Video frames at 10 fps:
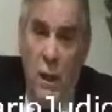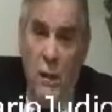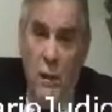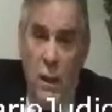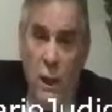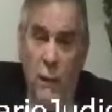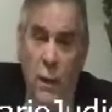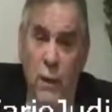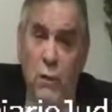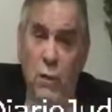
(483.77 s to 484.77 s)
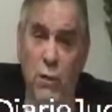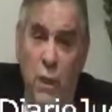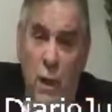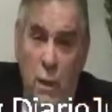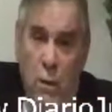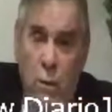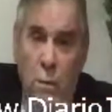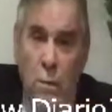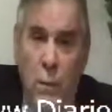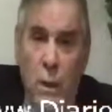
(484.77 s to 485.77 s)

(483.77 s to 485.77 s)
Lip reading: evidence is inadequate.